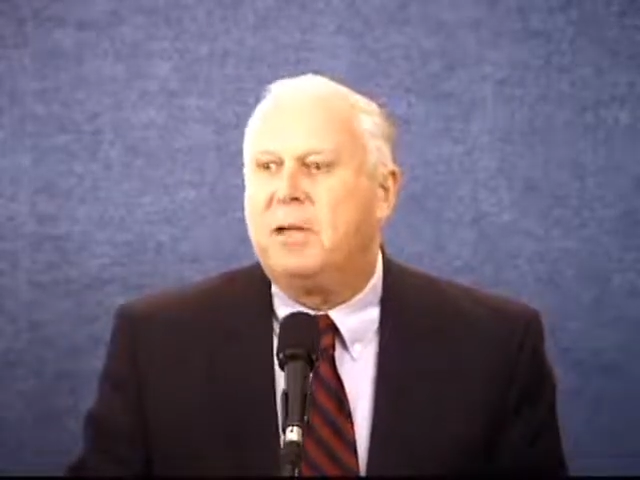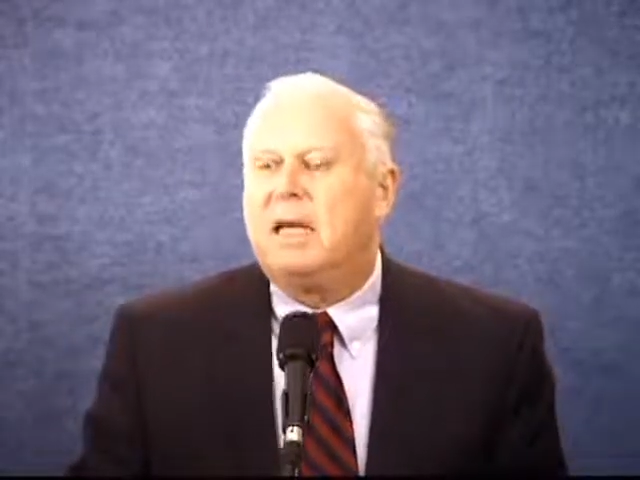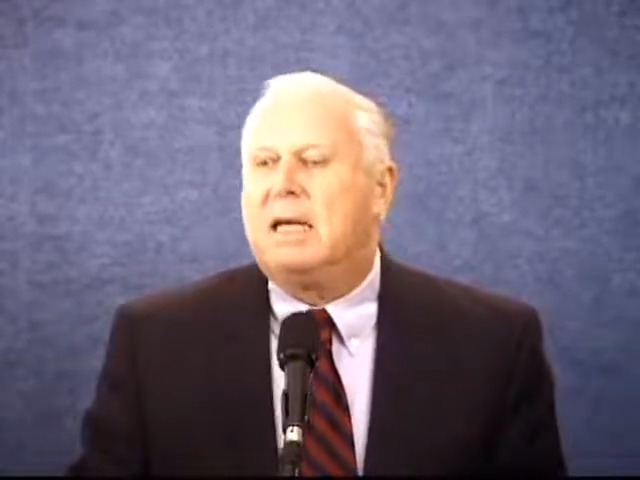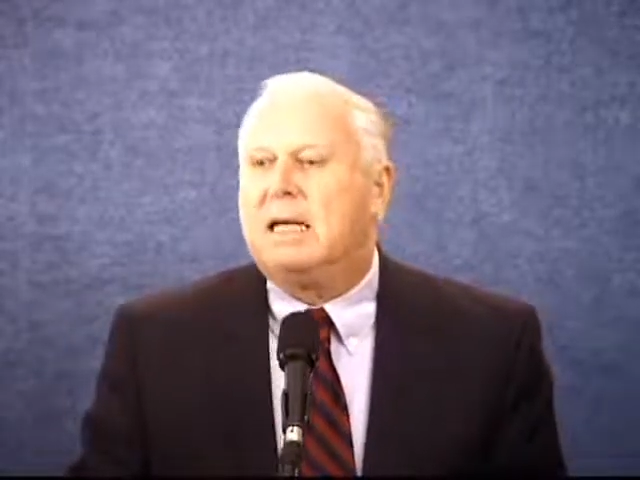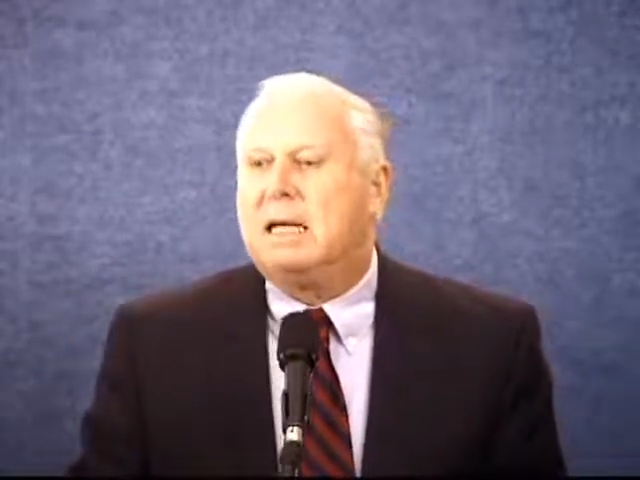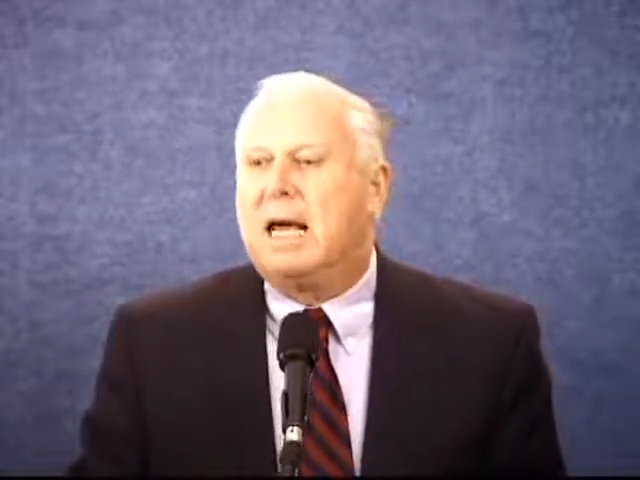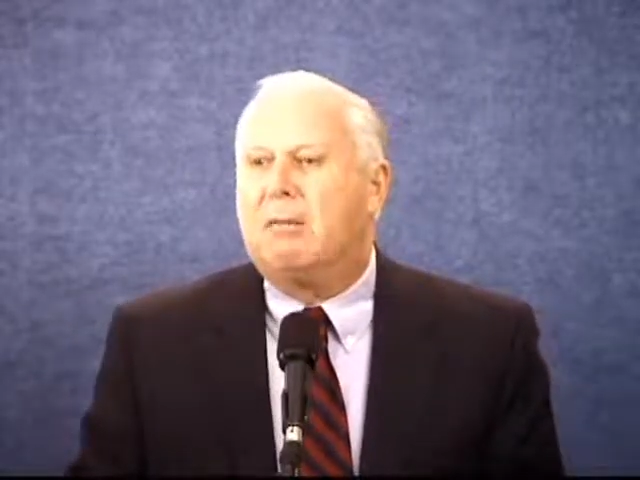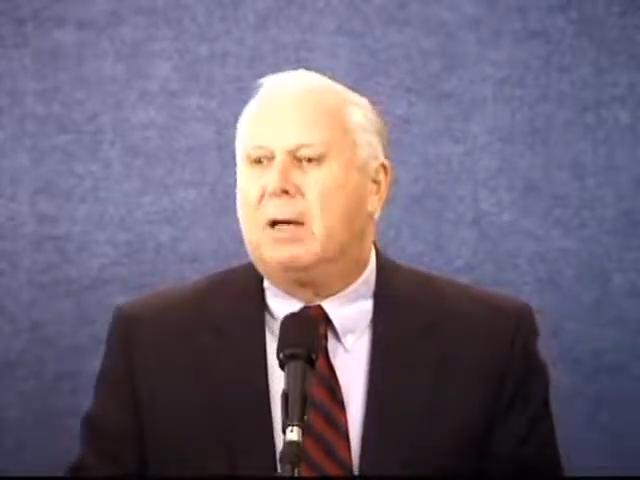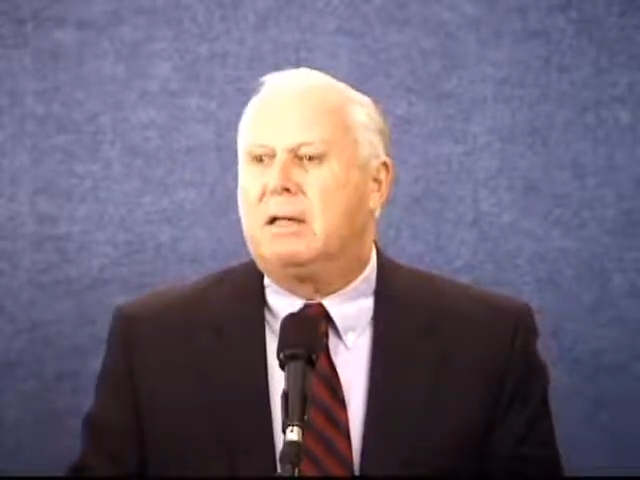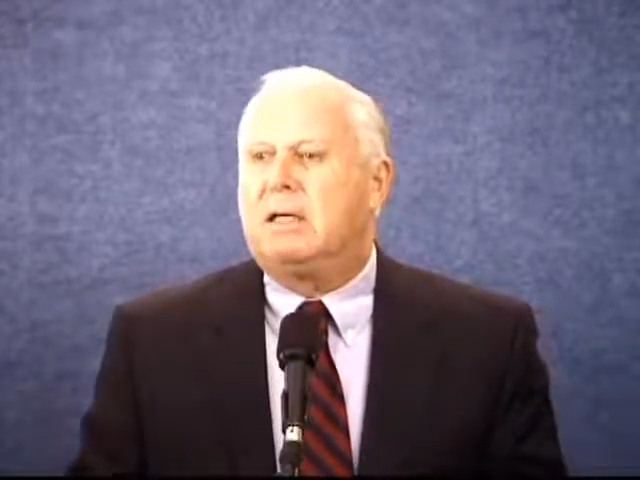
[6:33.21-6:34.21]
He did
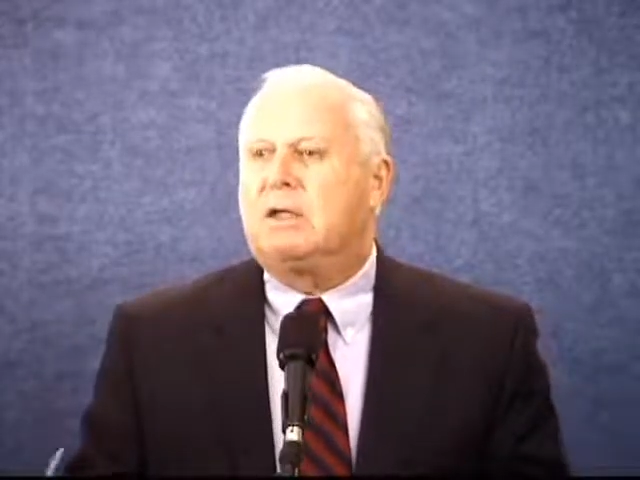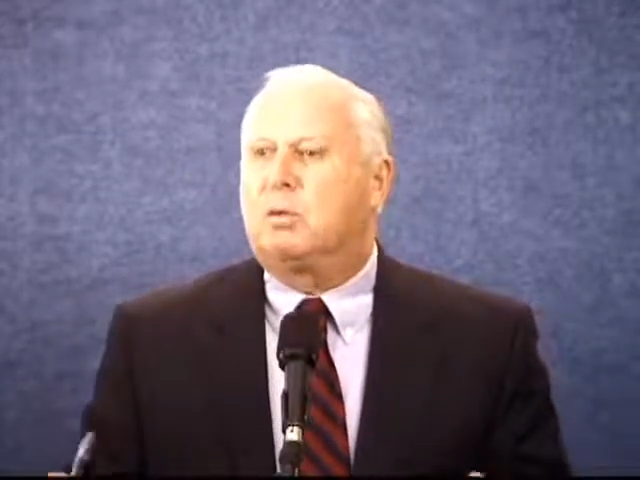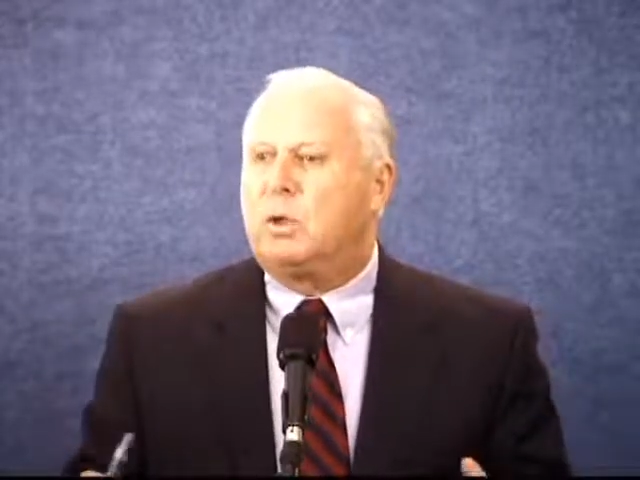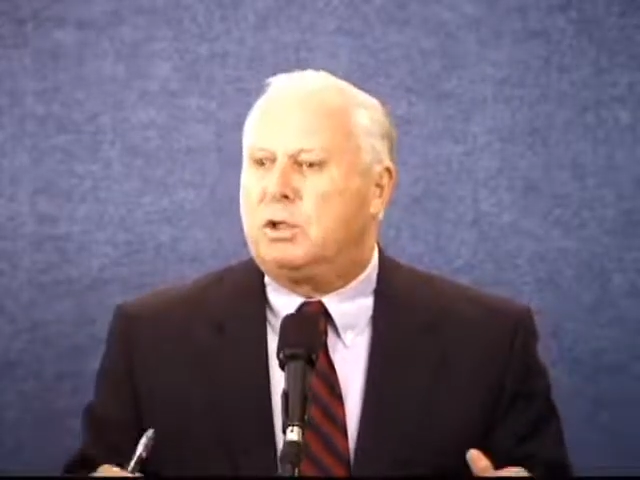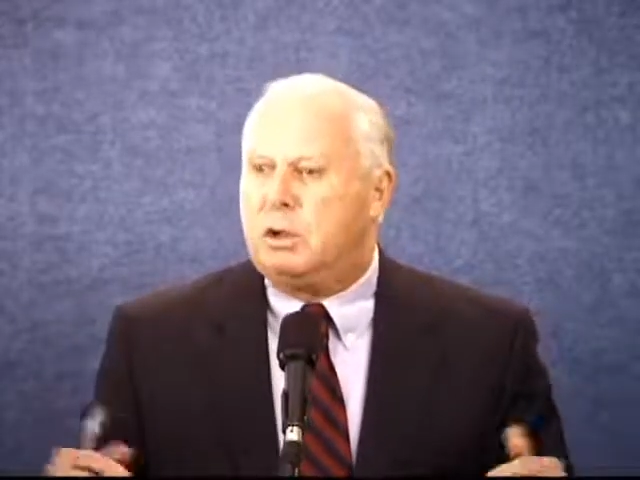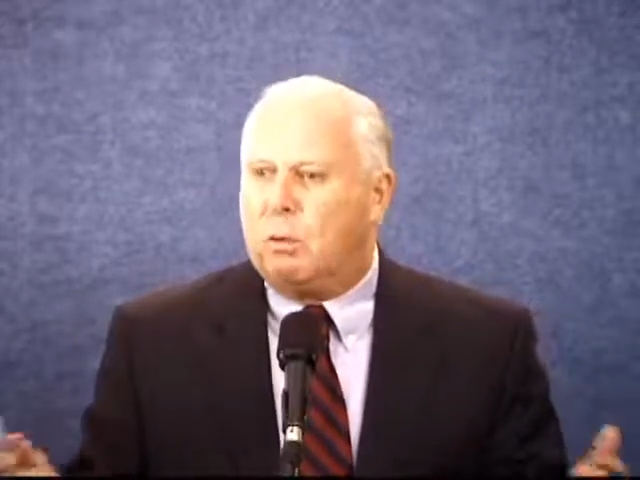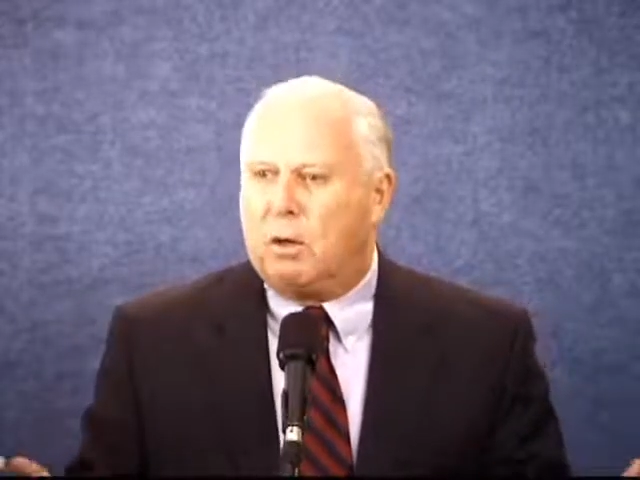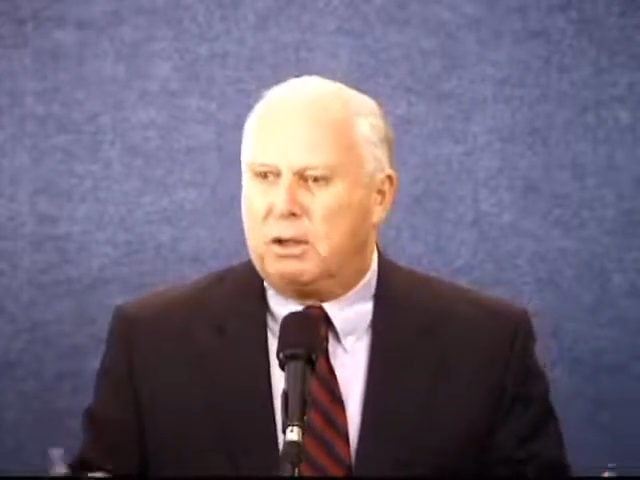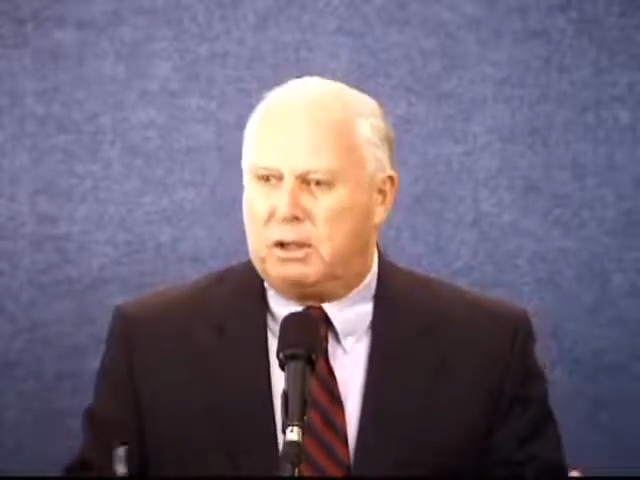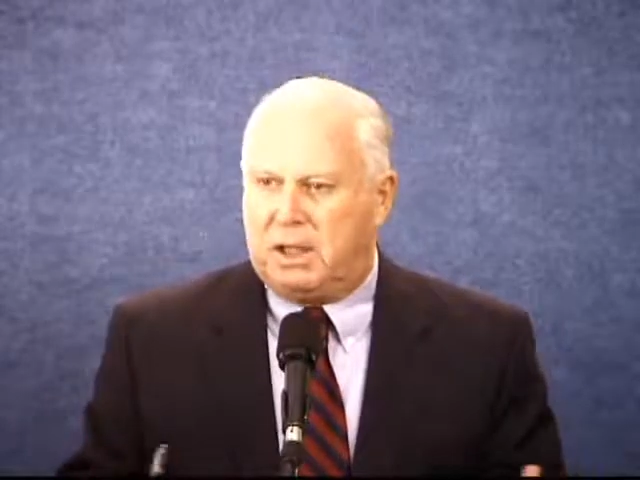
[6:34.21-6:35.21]
not want this
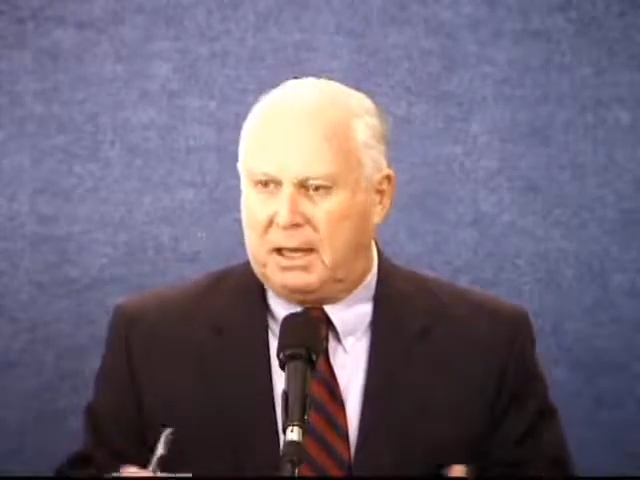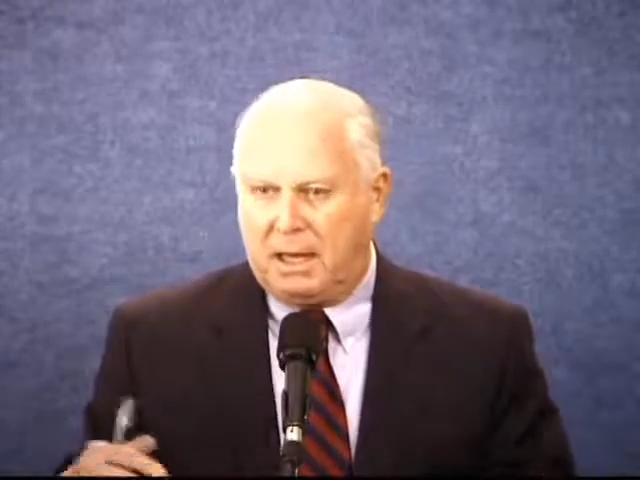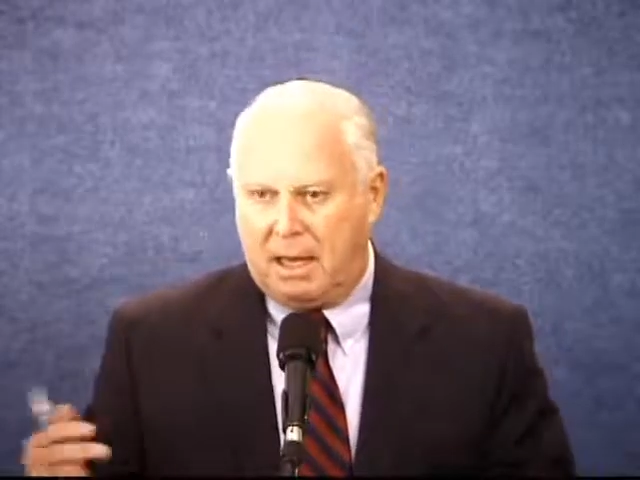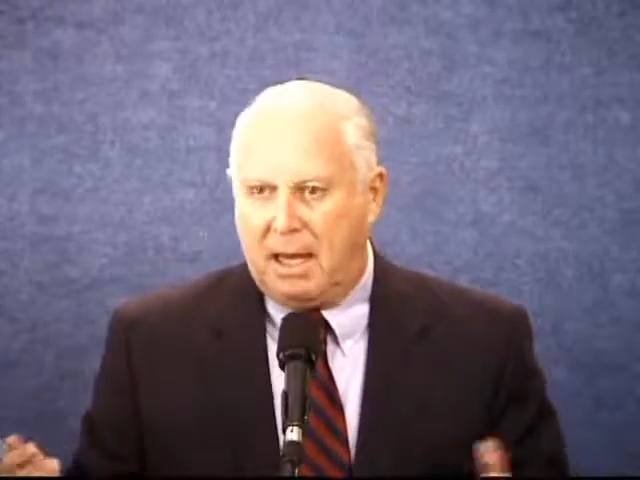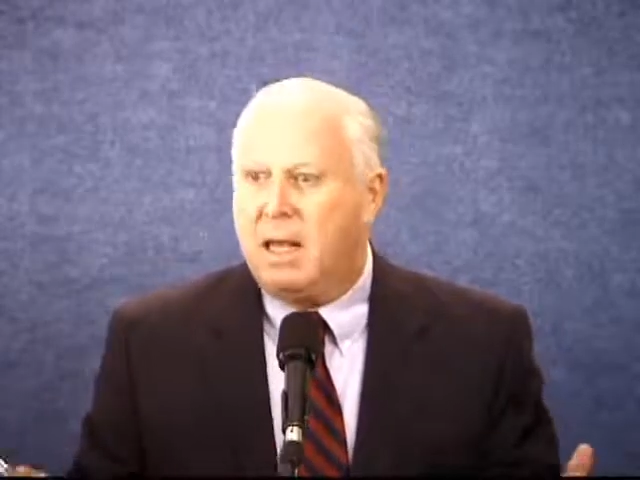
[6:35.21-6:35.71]
wishy-washy